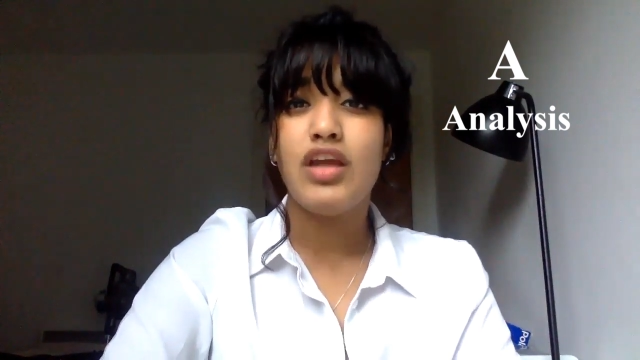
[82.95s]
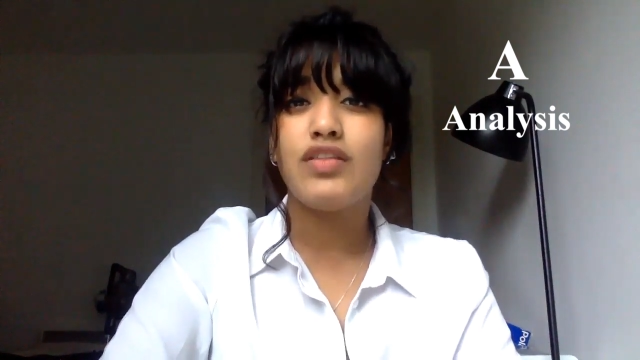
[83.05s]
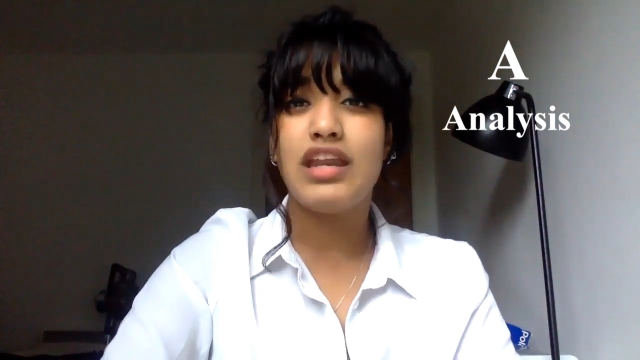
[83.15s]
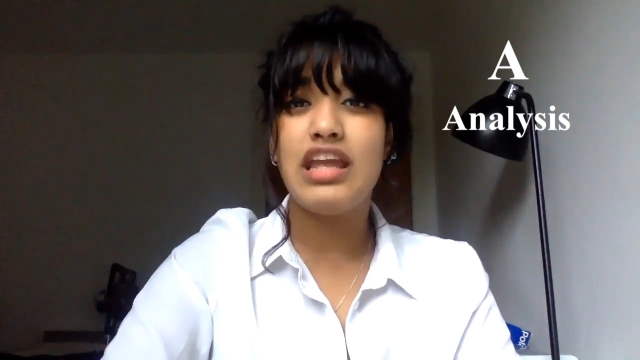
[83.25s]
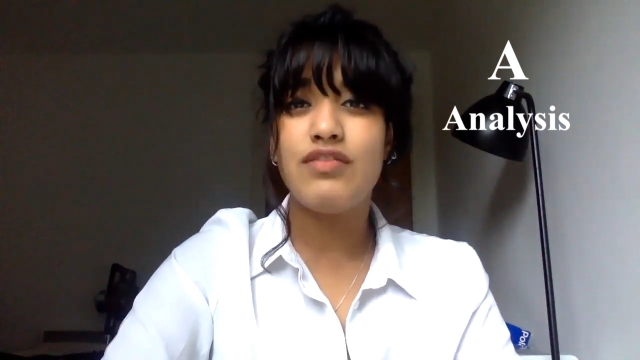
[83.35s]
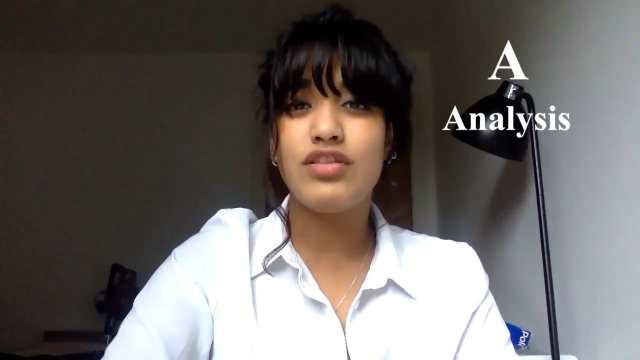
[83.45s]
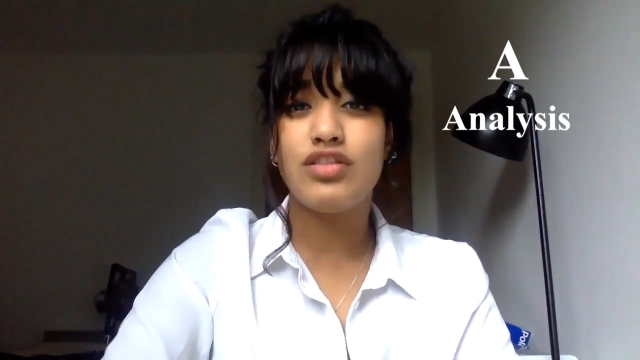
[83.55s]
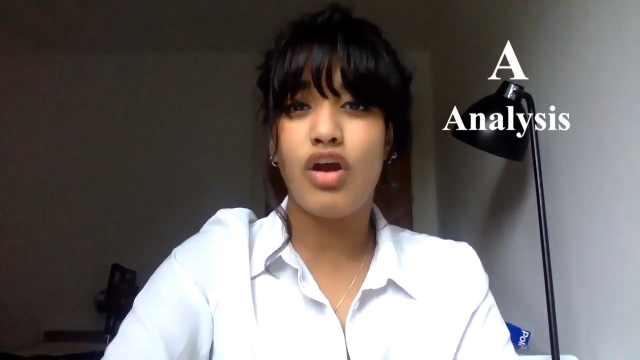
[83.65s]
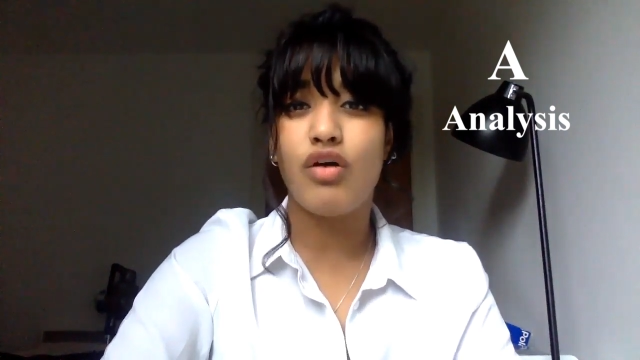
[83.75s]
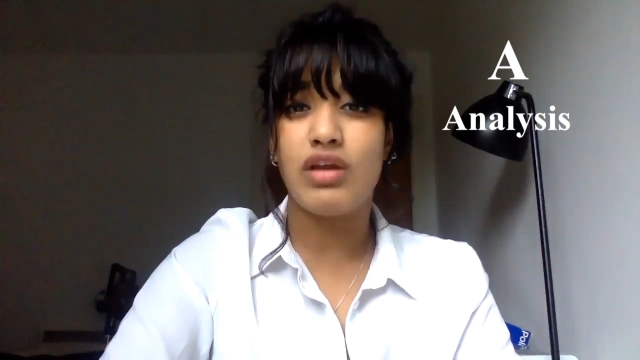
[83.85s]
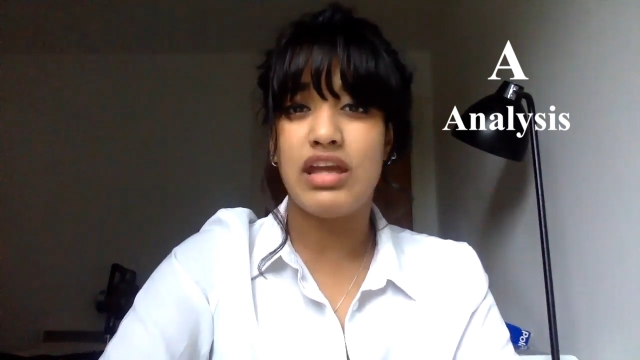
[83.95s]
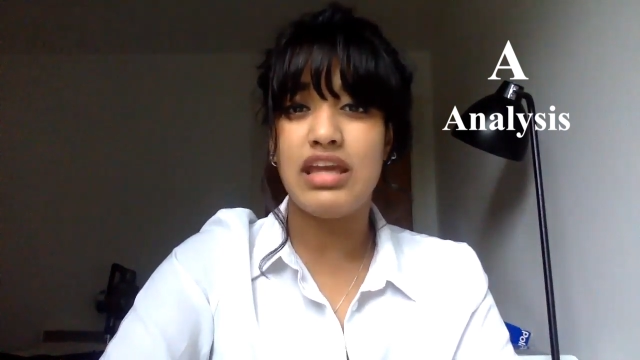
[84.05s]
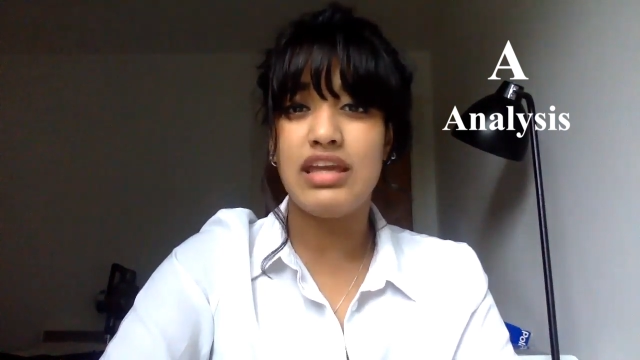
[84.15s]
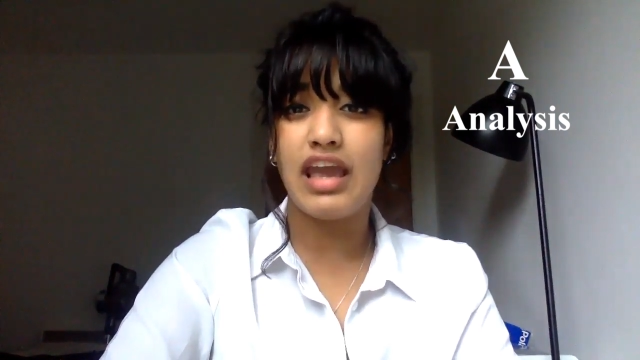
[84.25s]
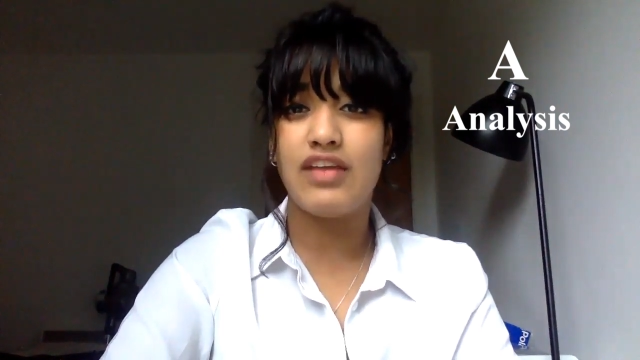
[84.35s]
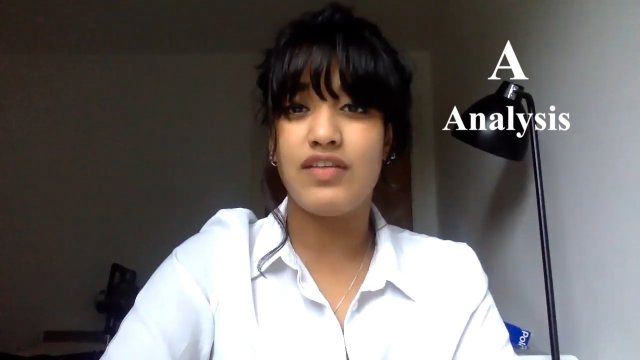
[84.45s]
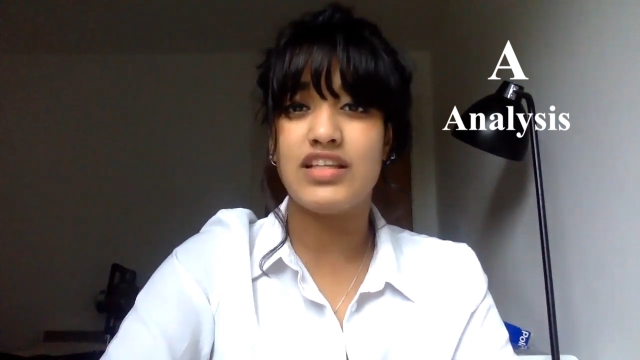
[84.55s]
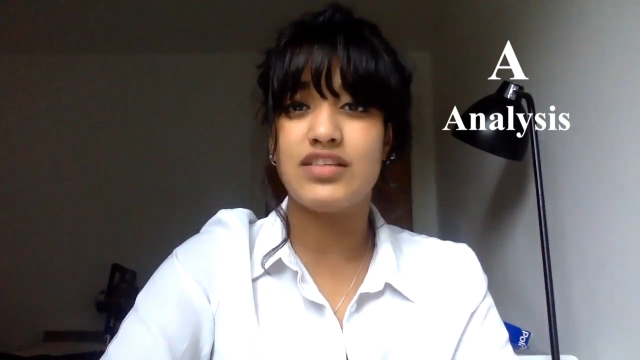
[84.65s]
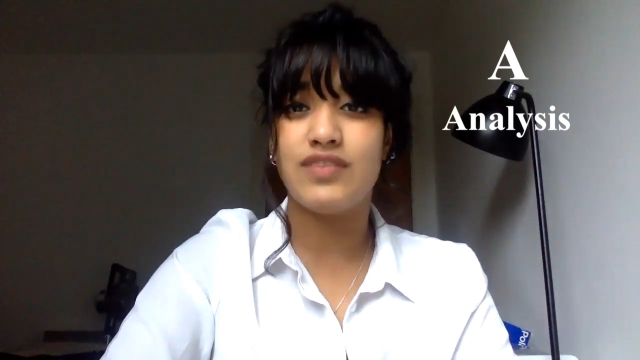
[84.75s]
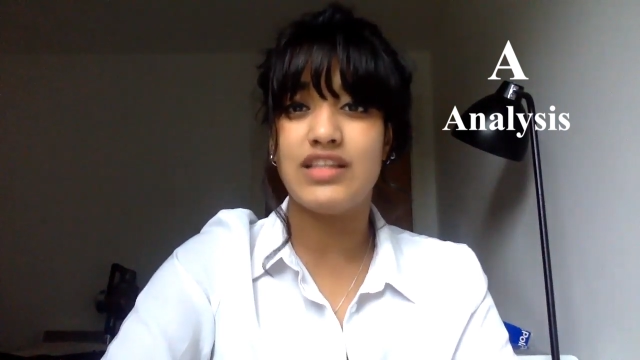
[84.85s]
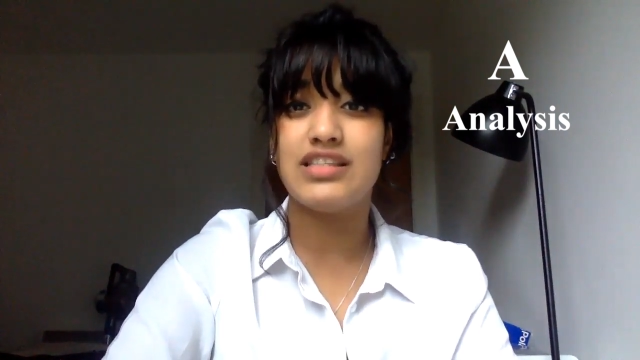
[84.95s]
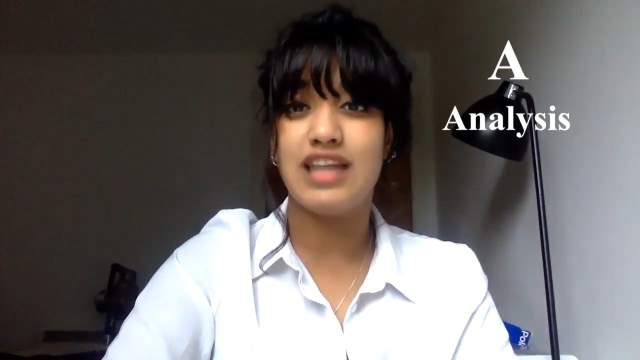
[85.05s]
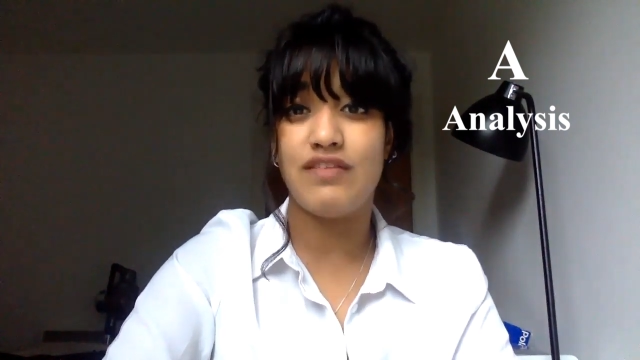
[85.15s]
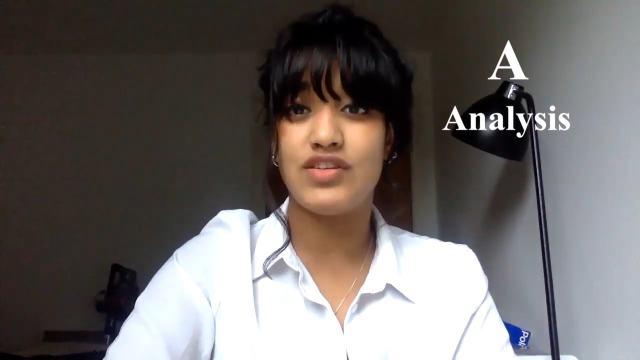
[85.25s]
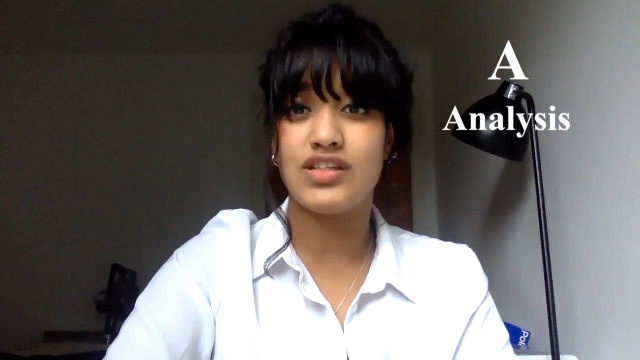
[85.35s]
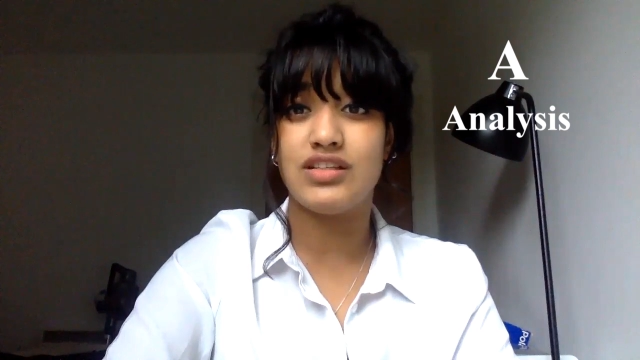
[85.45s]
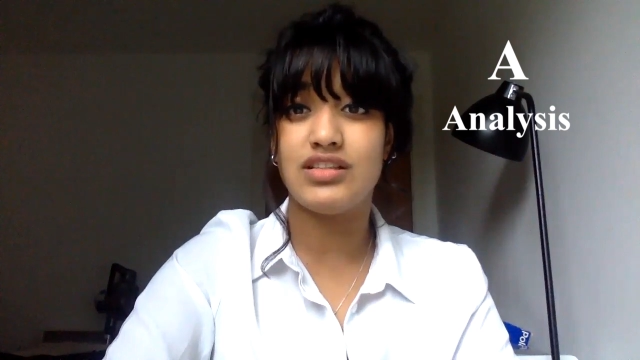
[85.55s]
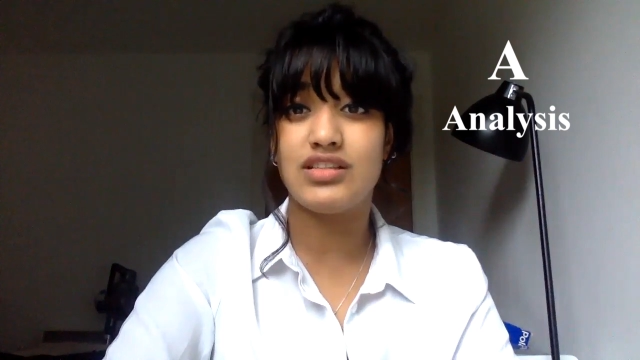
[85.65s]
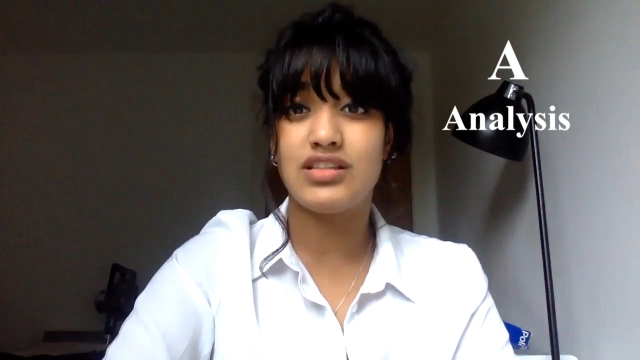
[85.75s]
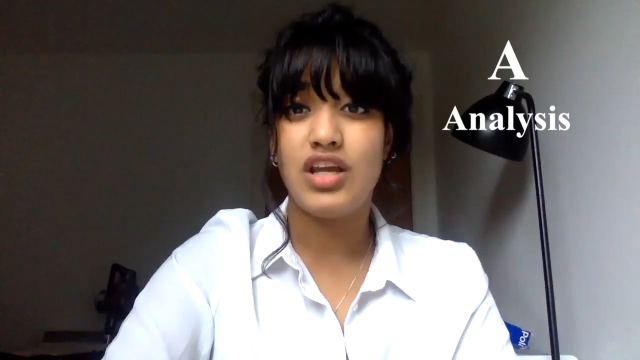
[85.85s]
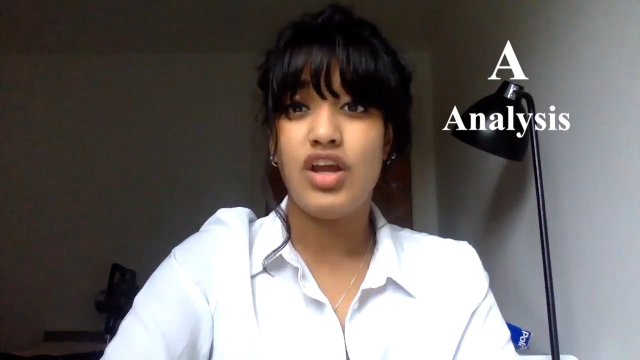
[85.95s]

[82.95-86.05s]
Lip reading: that even though he gave his defence in evidence,